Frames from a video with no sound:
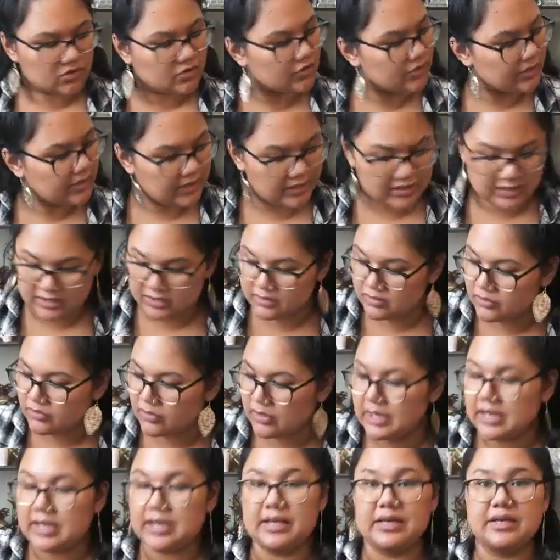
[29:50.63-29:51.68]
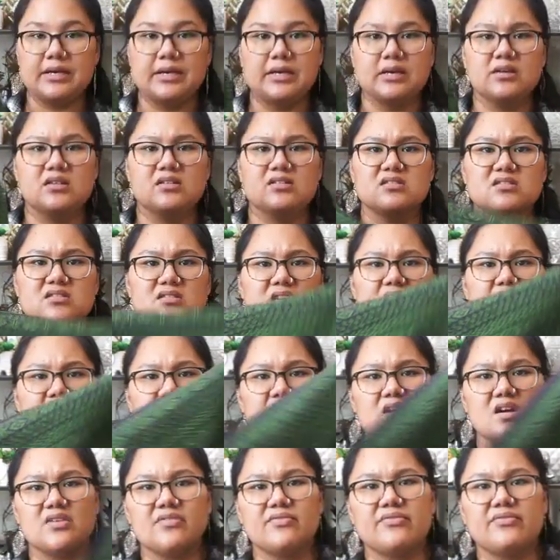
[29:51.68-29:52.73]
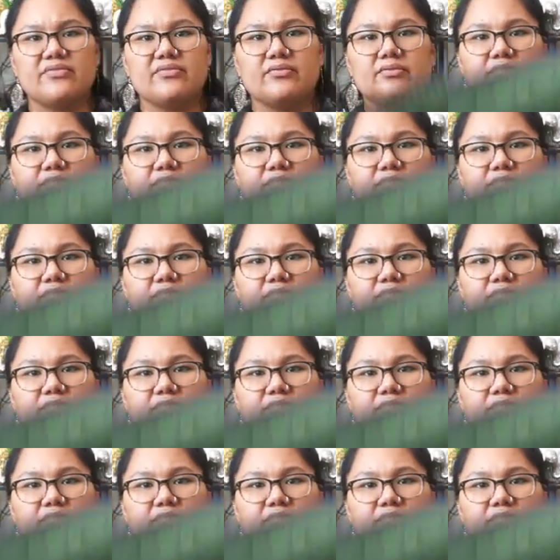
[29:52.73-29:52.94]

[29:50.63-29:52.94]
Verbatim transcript: green and gray scarf